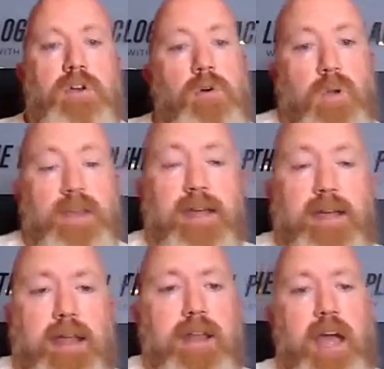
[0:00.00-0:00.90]
So we
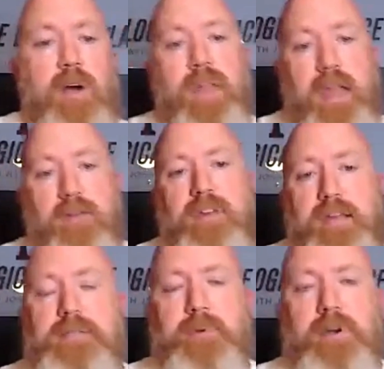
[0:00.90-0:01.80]
did. And now we have
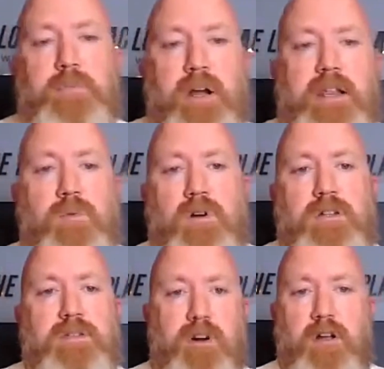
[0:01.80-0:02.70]
Kingsbridge Money
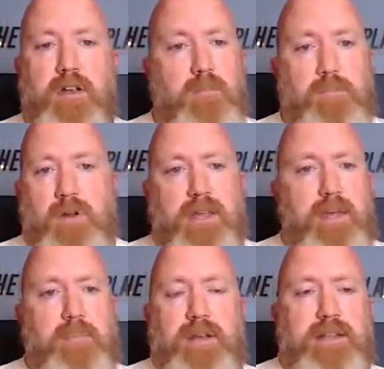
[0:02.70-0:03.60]
Works for all your
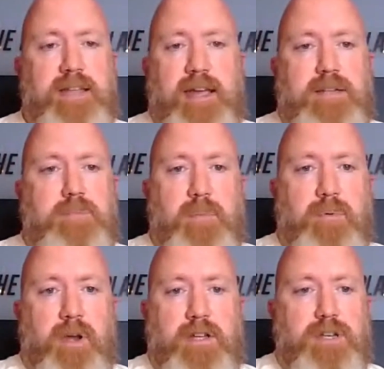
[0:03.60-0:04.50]
bookkeeping and tax
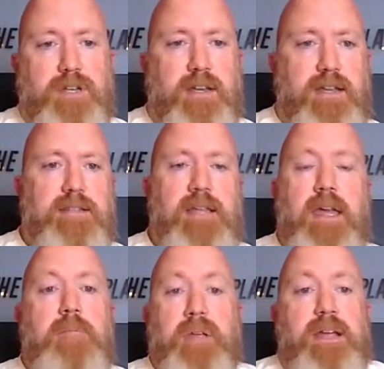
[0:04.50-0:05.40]
preparation needs,
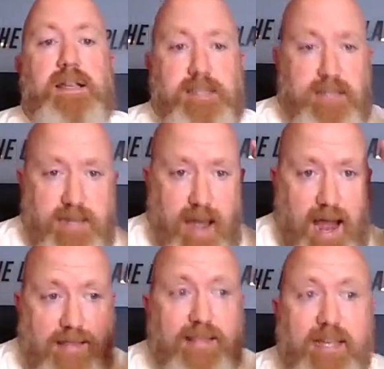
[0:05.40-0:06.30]
because
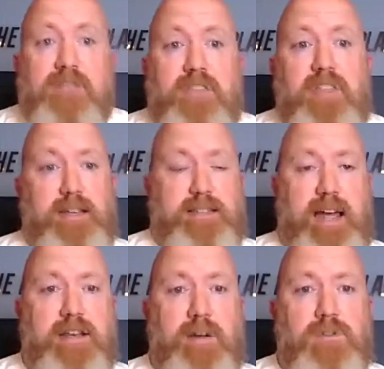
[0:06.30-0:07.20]
I live
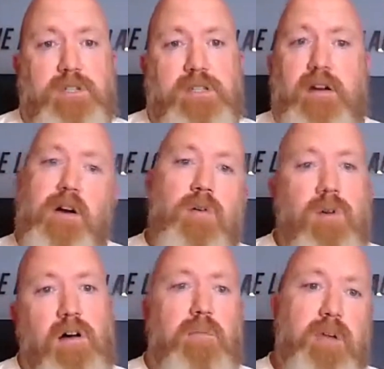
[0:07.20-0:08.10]
this. I don't just say,
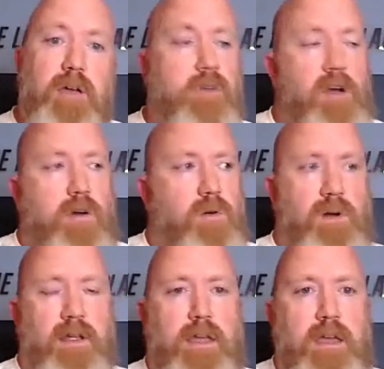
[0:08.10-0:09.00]
oh, well, maybe.
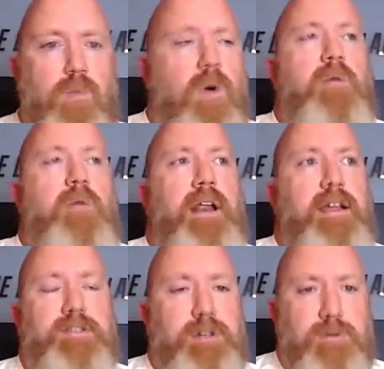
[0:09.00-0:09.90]
No. Why would
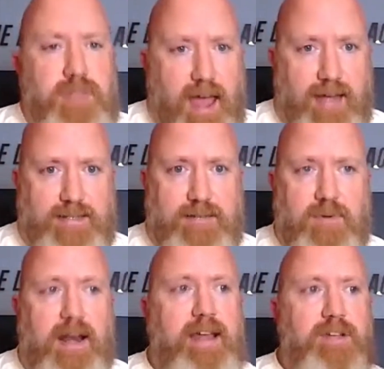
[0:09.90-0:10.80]
I do that
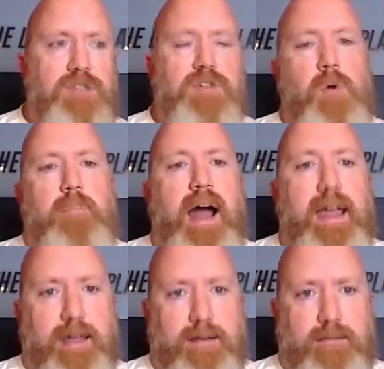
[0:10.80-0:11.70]
when I can just go
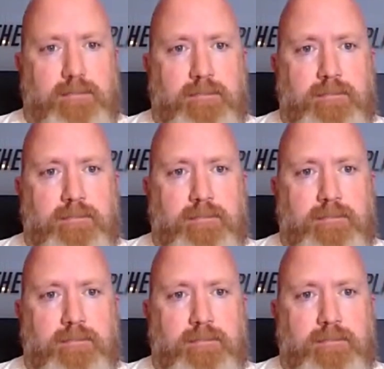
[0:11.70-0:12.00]
buy it?